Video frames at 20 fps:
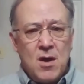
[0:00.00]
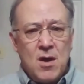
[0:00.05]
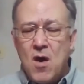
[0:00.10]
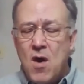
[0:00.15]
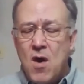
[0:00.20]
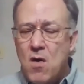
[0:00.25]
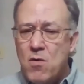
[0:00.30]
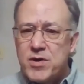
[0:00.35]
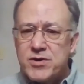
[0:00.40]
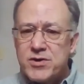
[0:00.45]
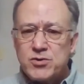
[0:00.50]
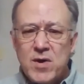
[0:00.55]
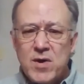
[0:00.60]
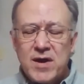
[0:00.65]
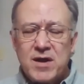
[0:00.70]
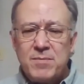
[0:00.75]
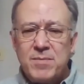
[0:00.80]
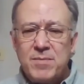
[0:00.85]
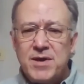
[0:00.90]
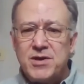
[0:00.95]
Always
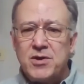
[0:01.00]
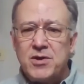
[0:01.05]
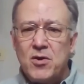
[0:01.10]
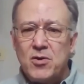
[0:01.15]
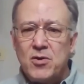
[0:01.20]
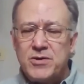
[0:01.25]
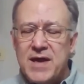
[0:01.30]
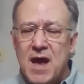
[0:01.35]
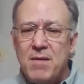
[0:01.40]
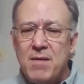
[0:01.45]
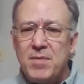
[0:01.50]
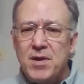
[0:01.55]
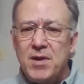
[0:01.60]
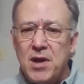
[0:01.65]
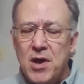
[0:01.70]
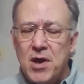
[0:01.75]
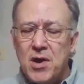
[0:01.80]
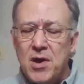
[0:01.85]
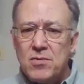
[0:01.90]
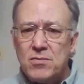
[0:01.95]
recommend you go down
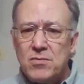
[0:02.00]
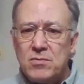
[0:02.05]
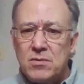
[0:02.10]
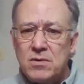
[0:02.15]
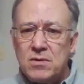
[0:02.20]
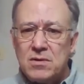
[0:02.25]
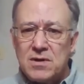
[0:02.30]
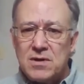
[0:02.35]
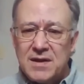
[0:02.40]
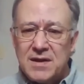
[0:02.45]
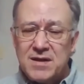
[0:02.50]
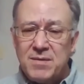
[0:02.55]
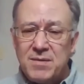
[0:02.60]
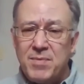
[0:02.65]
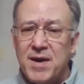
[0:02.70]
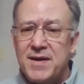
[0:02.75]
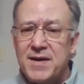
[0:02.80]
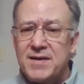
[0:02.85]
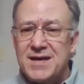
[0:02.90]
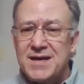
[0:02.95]
below, click the
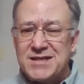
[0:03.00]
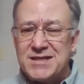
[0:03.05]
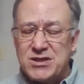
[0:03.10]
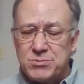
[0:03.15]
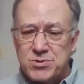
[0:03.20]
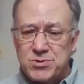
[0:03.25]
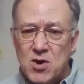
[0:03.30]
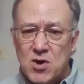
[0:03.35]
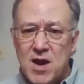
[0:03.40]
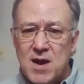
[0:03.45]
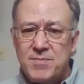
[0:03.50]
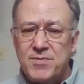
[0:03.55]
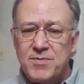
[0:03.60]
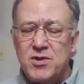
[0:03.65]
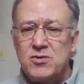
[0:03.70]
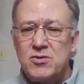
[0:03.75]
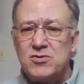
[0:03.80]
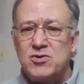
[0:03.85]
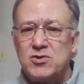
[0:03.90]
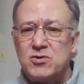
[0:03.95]
button, and subscribe to
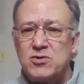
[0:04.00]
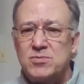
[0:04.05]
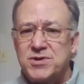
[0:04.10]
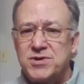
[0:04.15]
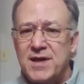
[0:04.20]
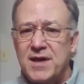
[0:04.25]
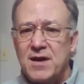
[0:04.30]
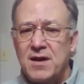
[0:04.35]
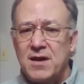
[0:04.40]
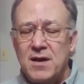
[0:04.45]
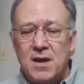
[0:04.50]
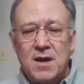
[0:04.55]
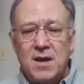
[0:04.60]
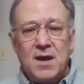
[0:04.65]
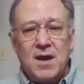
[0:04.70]
the YouTube channel.